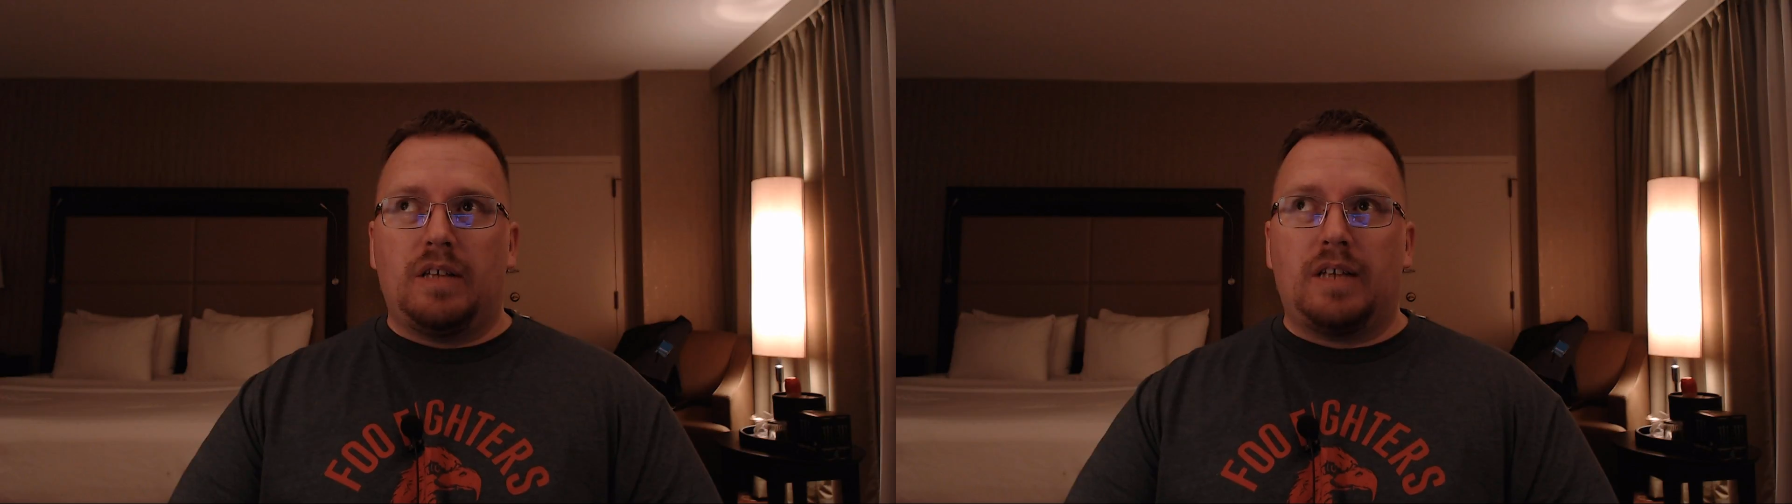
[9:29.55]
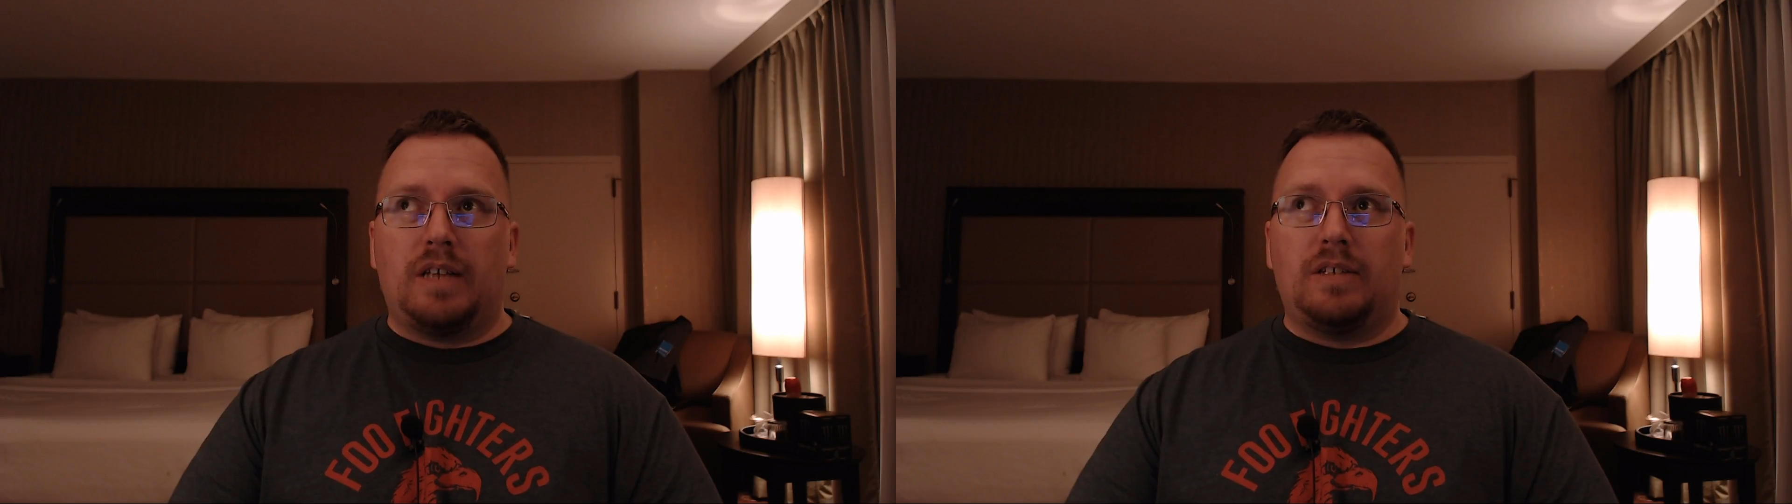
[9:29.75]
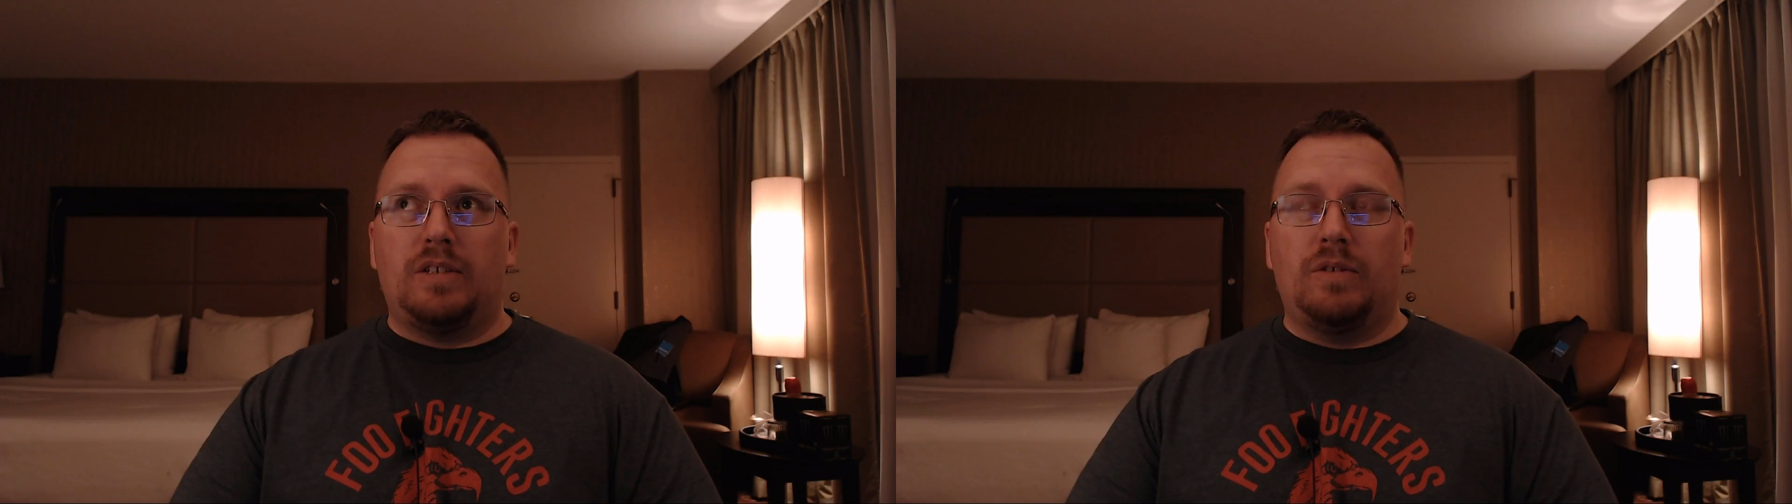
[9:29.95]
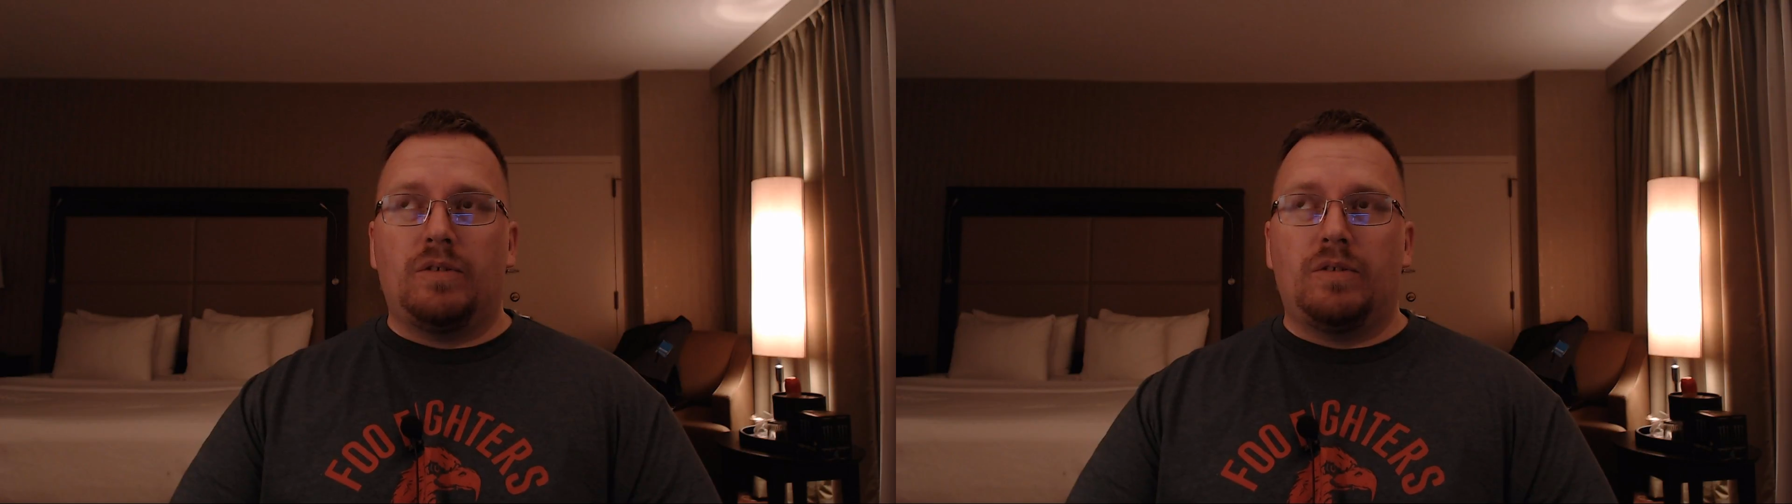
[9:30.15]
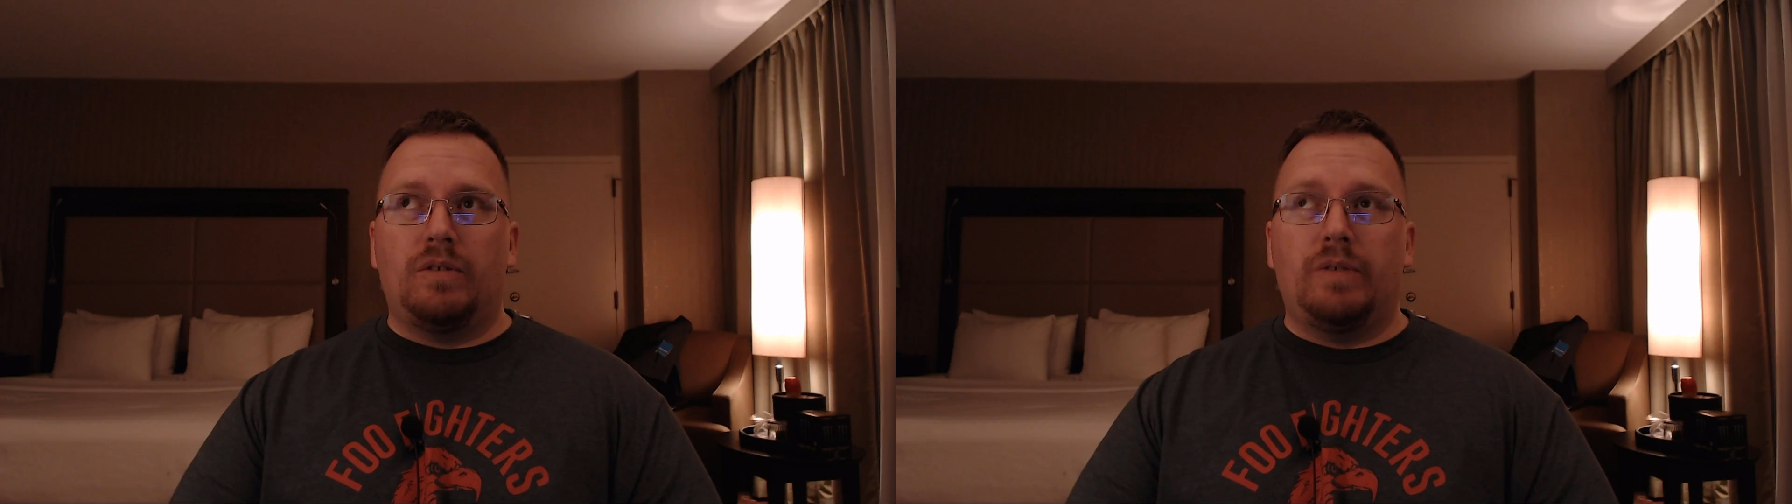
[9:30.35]
last 2 or
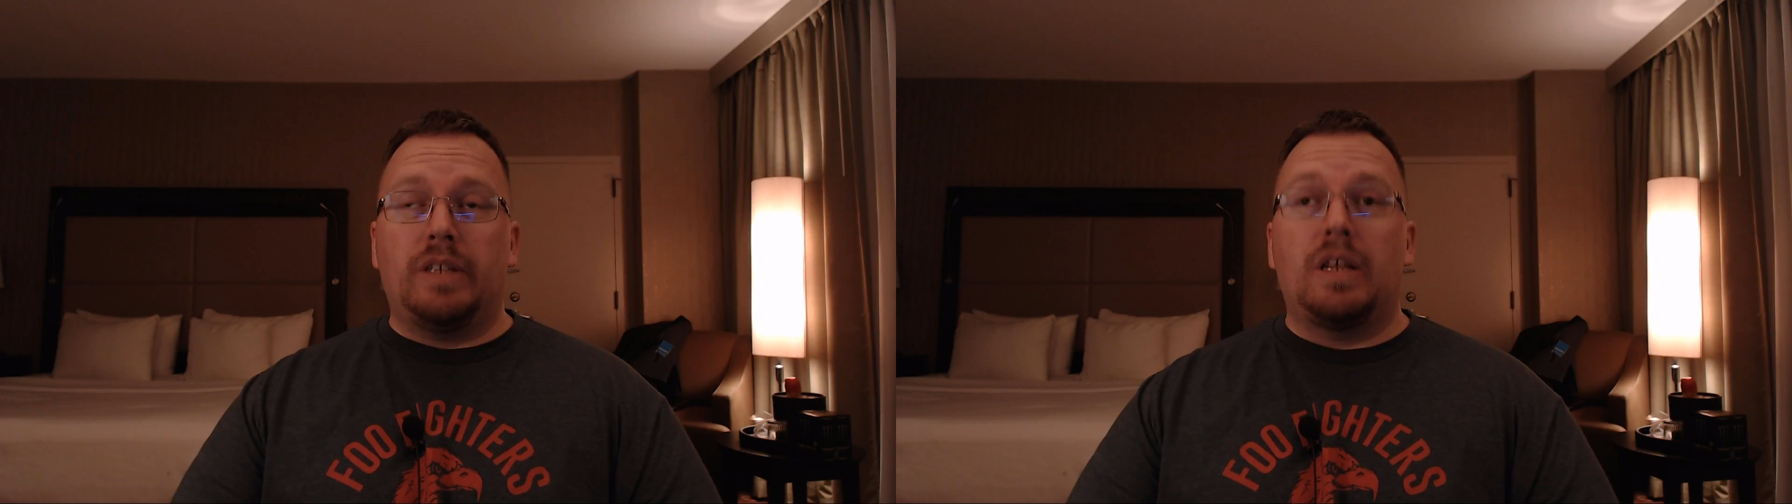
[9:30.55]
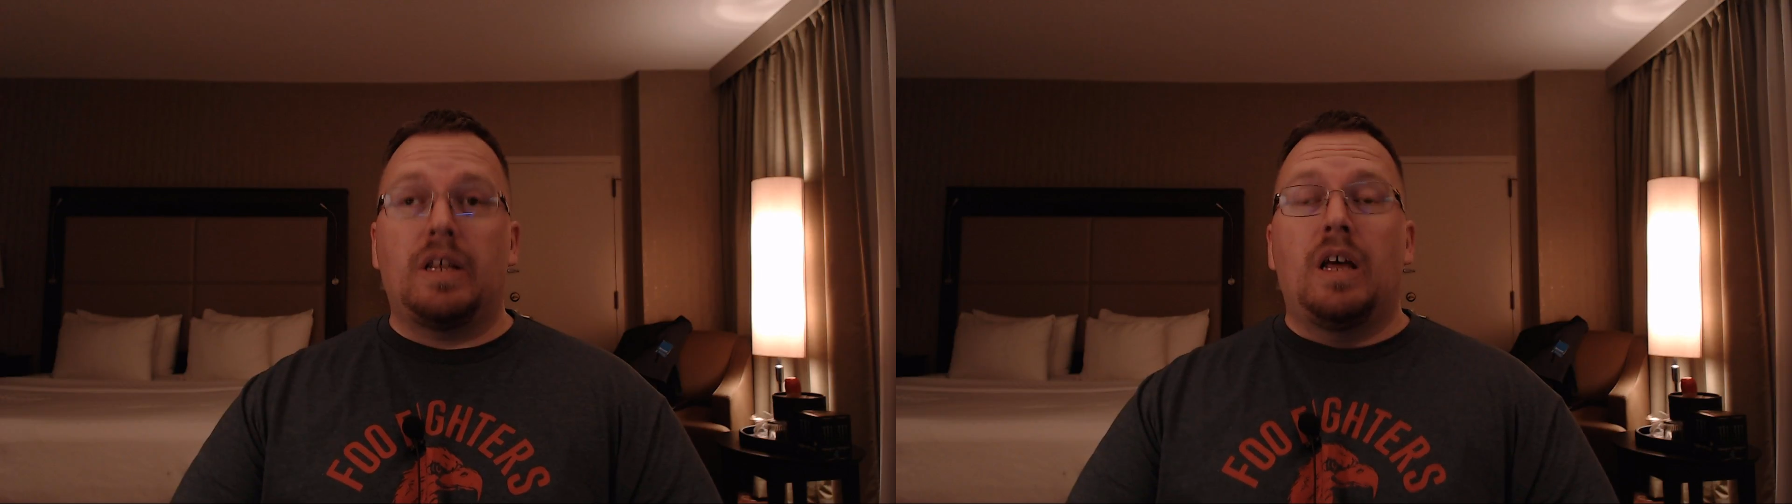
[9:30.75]
3 weeks,